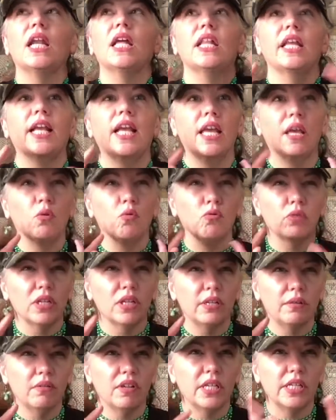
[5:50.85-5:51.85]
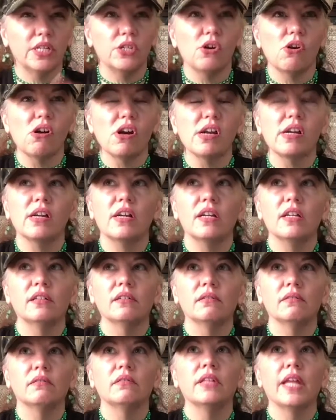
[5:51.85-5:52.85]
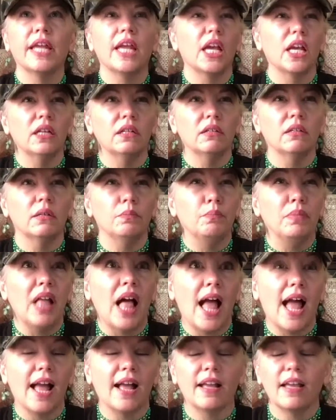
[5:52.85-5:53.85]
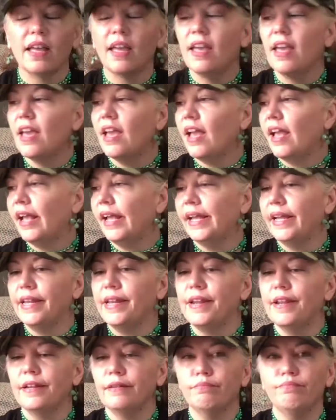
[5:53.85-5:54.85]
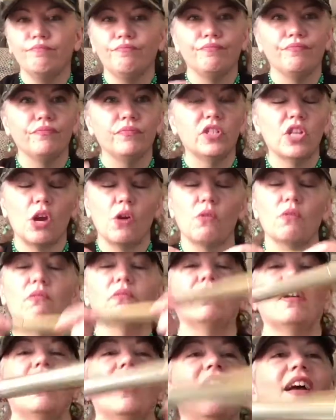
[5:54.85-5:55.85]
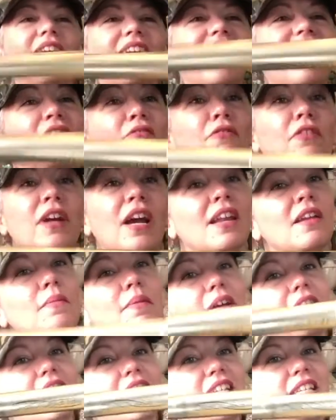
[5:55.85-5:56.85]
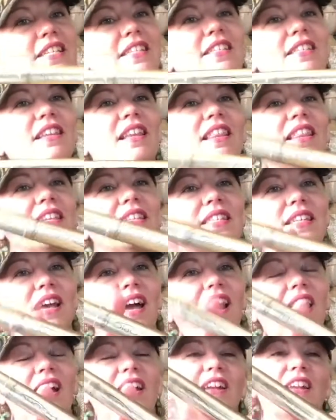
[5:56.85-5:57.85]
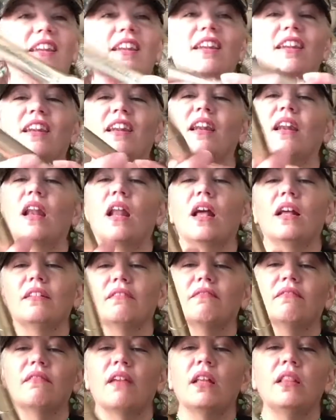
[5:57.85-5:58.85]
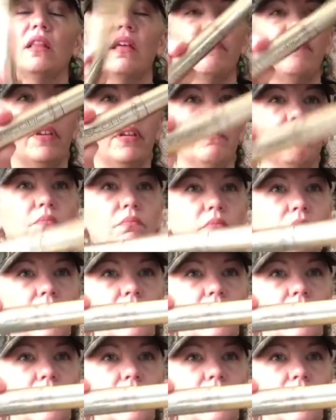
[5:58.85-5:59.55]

I like it really, really dark, like black. And um, so I forgot about these this guy, and I, I love him.